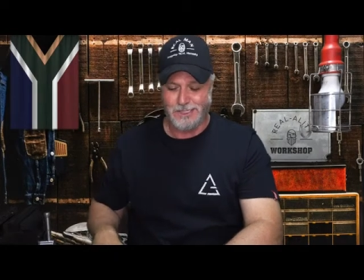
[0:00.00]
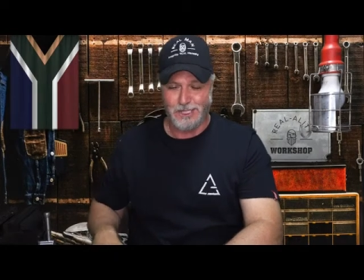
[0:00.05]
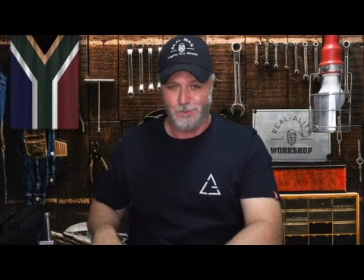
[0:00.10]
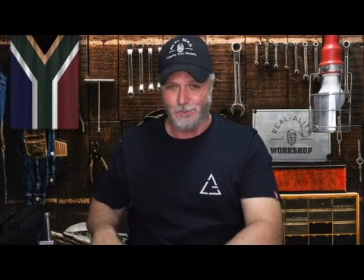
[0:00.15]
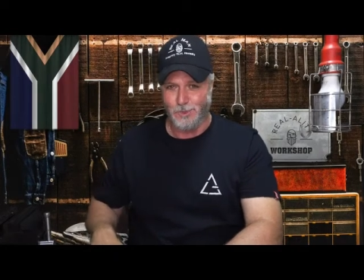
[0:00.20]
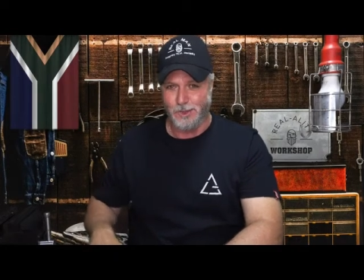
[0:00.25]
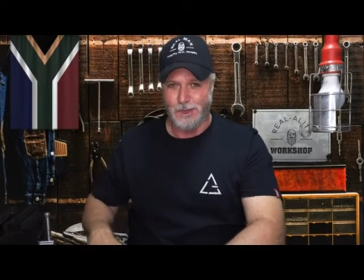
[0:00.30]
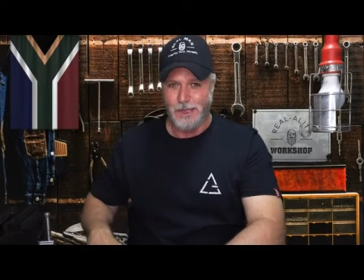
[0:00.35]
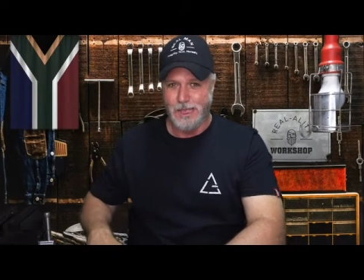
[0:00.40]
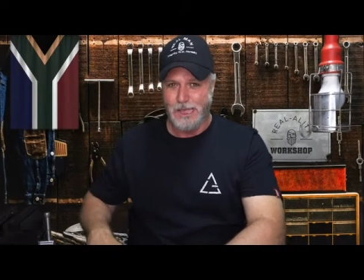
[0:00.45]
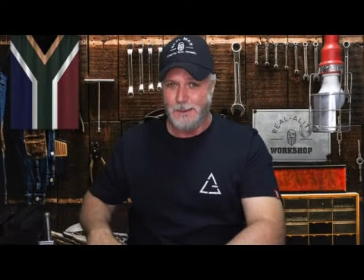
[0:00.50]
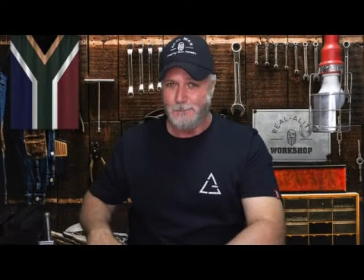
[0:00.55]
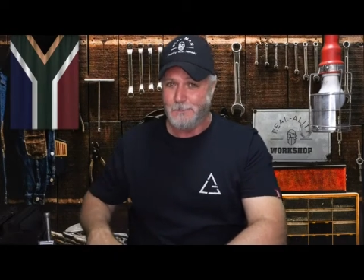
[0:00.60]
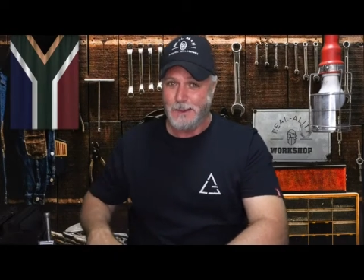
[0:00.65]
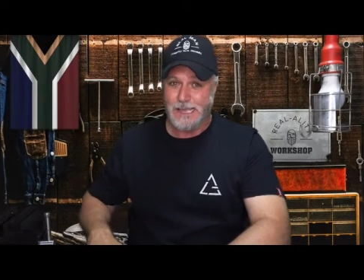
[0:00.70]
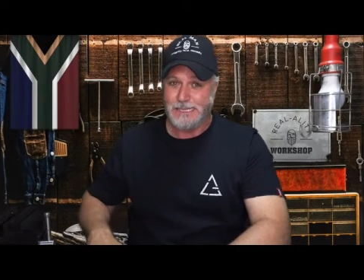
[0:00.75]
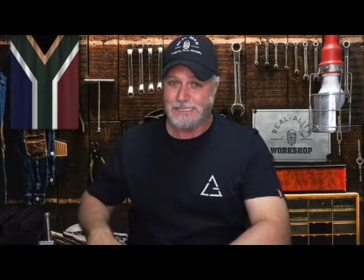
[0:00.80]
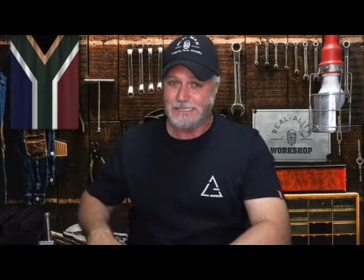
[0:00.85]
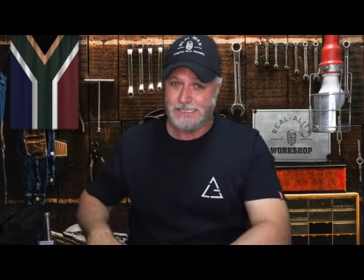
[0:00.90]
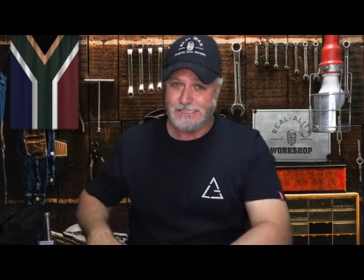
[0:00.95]
So we'll
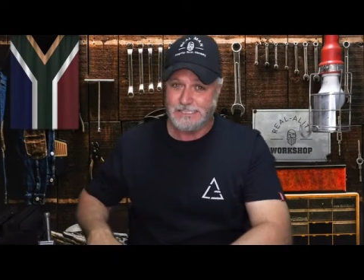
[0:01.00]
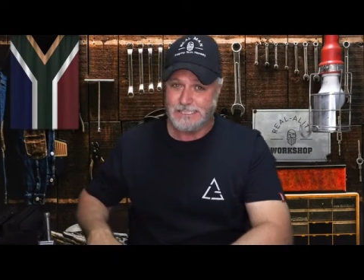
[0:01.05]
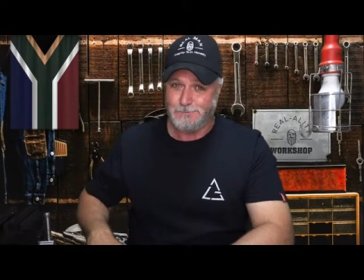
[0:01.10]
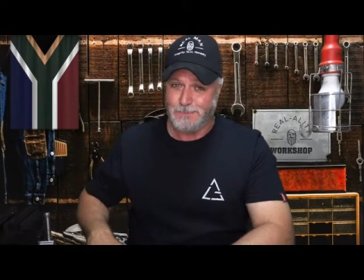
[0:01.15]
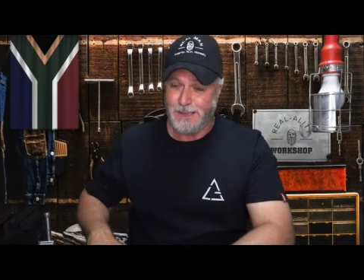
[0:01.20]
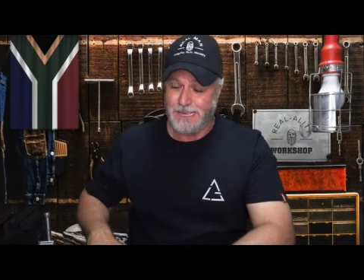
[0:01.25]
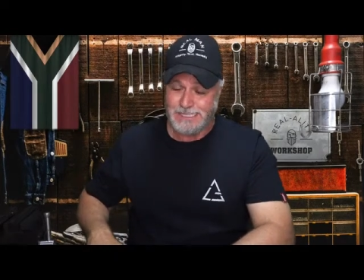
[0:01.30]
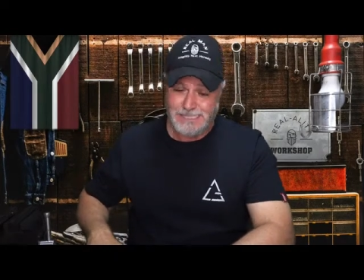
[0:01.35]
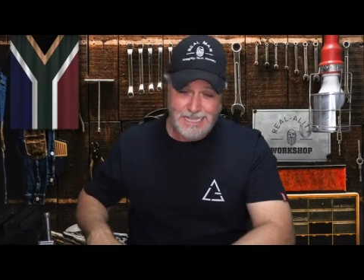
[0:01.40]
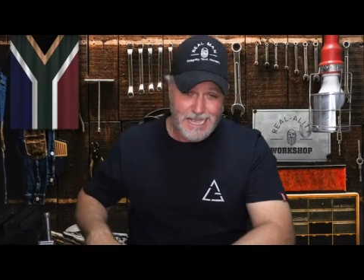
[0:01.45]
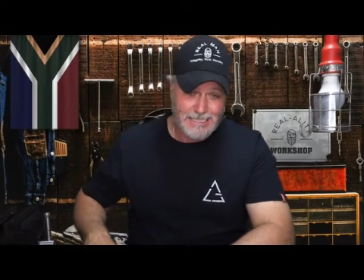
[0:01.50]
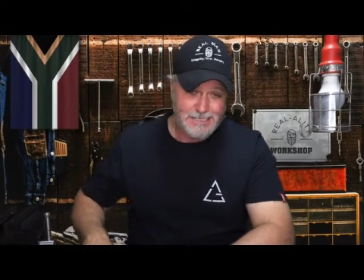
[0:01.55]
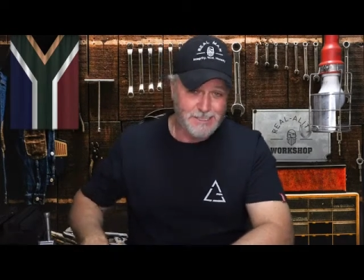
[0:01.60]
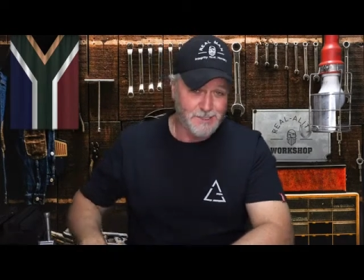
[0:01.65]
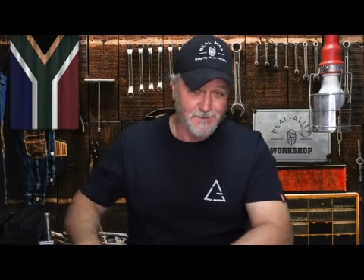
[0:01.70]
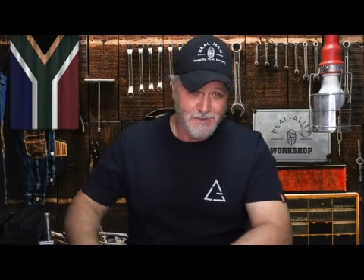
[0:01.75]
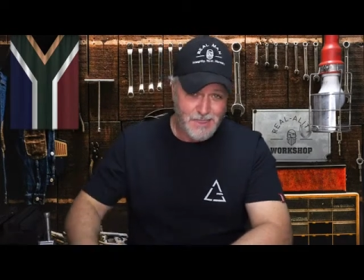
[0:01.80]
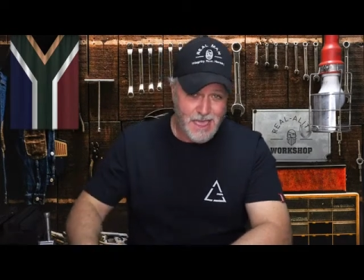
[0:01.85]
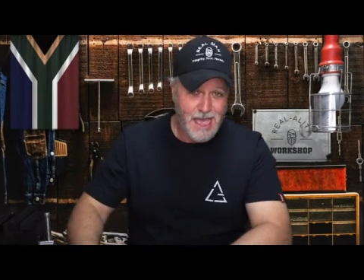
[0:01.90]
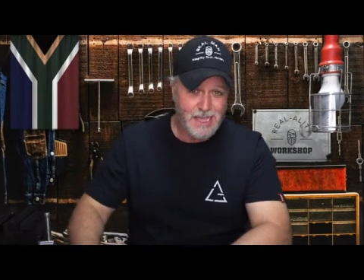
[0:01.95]
pen, spend tens
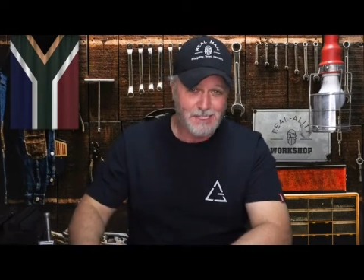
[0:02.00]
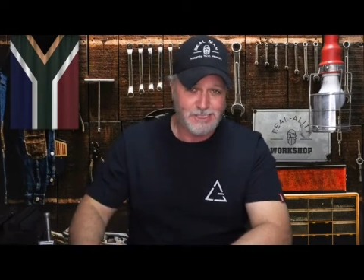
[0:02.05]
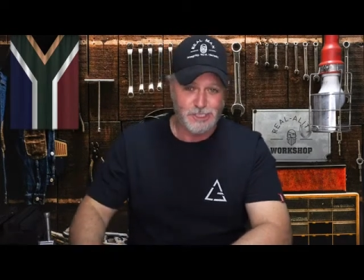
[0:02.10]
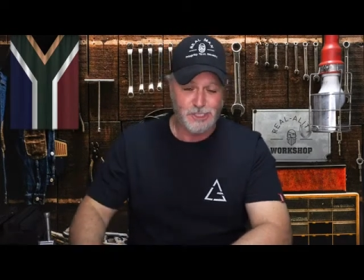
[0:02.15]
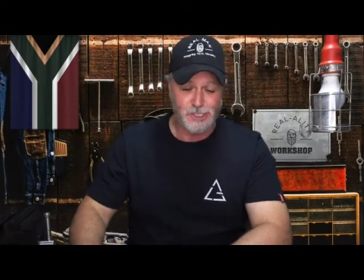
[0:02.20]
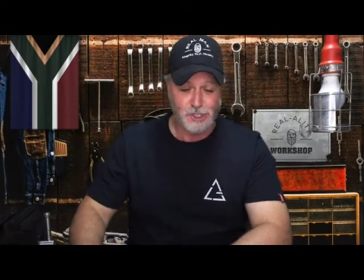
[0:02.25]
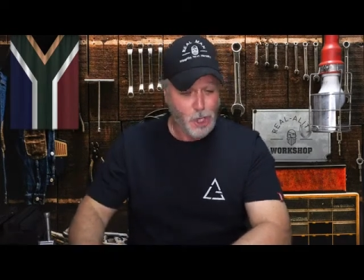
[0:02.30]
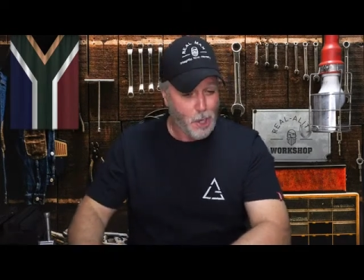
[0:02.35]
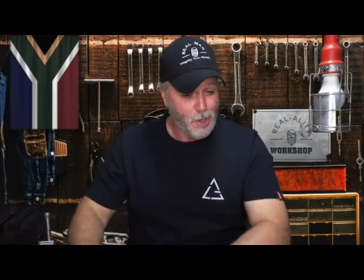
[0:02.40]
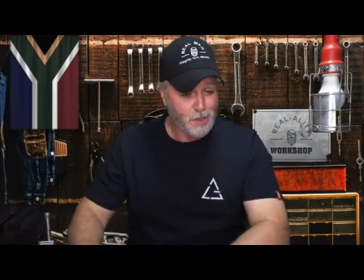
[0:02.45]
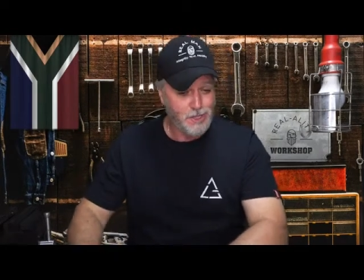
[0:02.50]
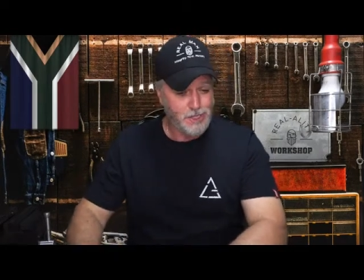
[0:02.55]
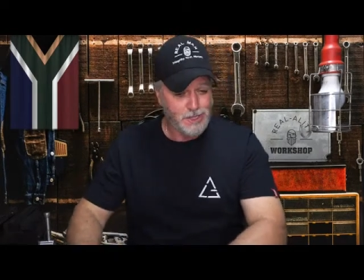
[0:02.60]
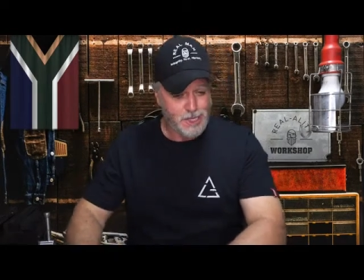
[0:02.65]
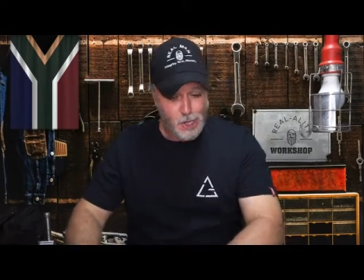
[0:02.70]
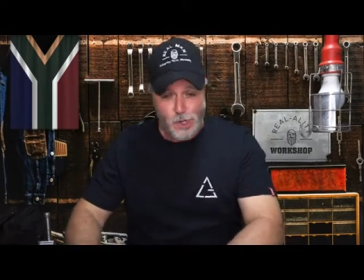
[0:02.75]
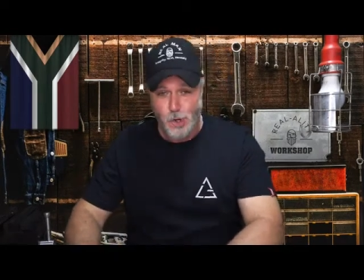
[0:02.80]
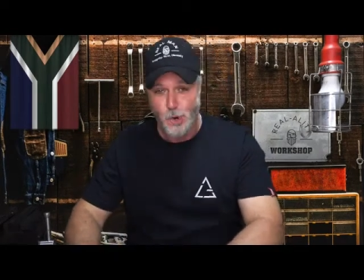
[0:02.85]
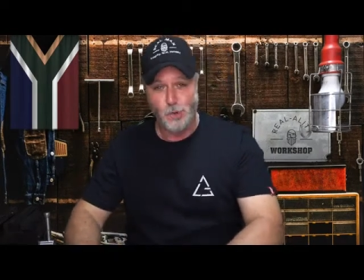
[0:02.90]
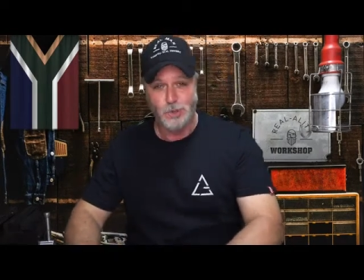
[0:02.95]
of thousands going to
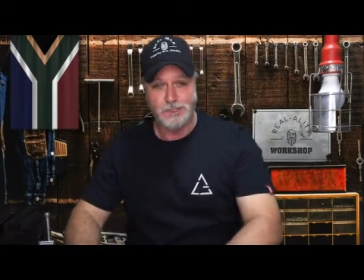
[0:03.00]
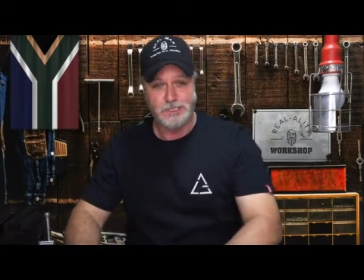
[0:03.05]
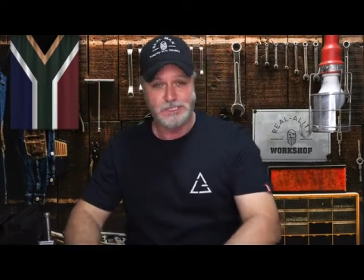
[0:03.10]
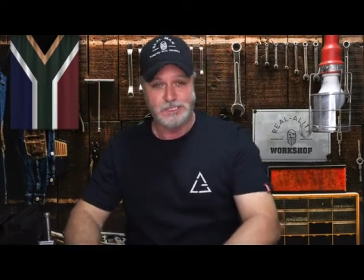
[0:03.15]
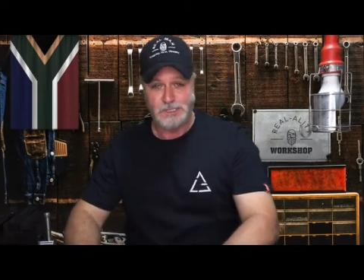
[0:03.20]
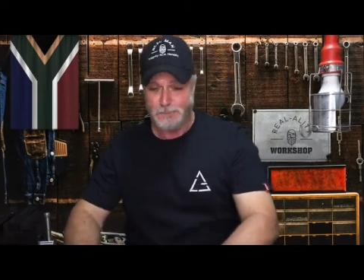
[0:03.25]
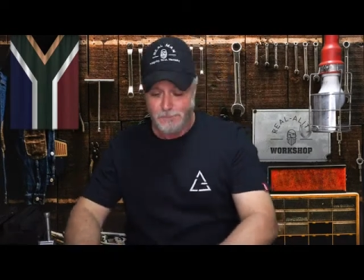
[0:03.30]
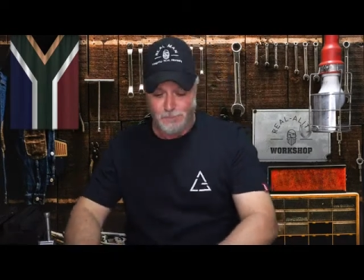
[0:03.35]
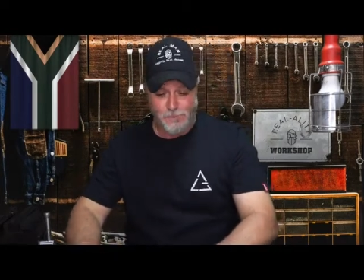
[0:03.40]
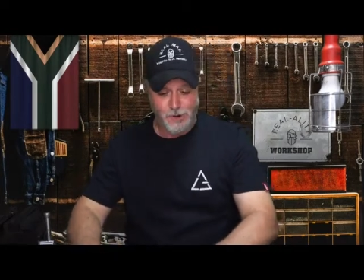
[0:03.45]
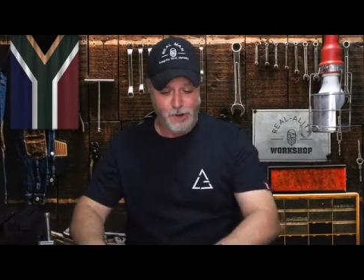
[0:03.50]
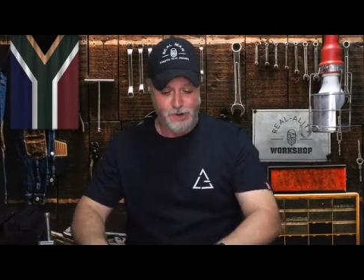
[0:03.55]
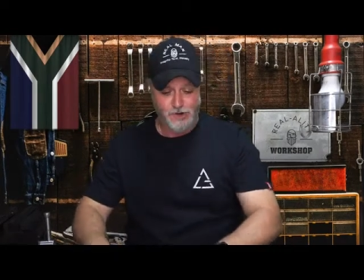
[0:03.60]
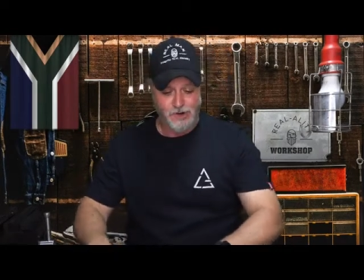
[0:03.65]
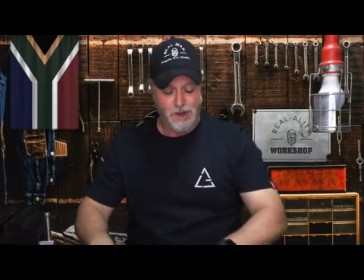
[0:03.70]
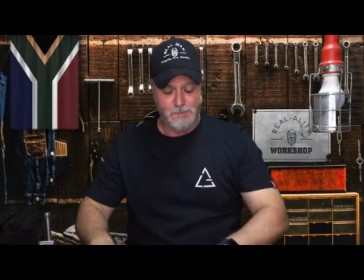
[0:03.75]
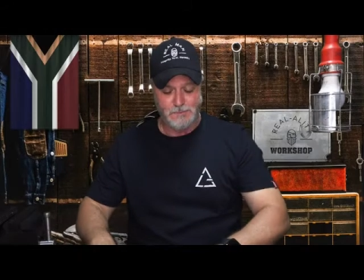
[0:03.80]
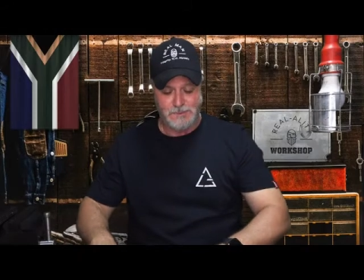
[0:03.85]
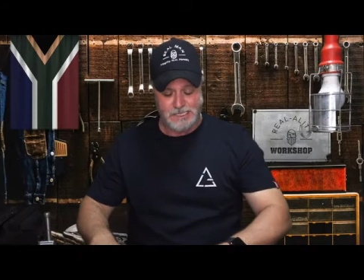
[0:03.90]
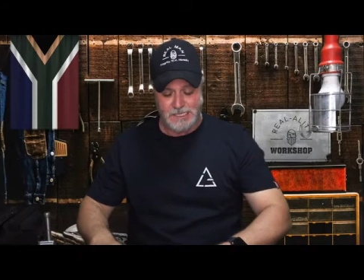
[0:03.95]
their courses and
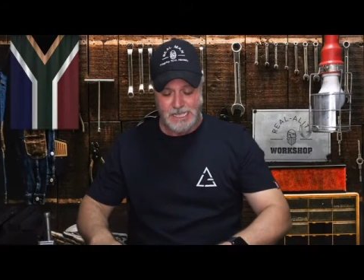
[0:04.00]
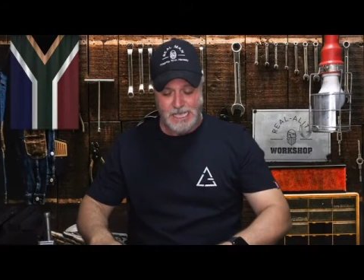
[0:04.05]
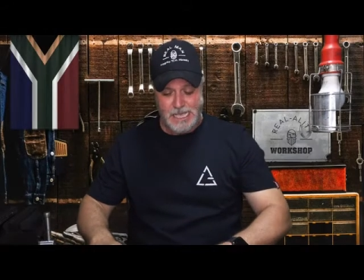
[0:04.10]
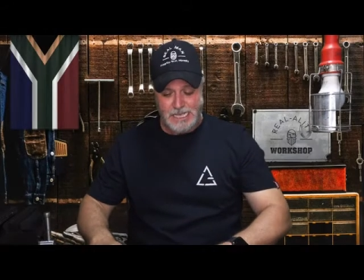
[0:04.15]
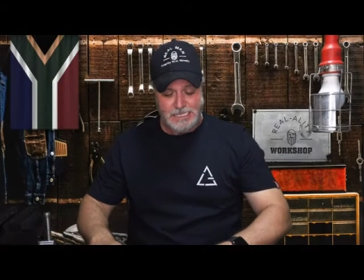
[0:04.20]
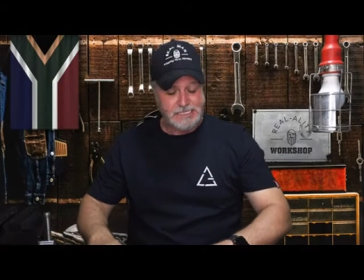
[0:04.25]
programs and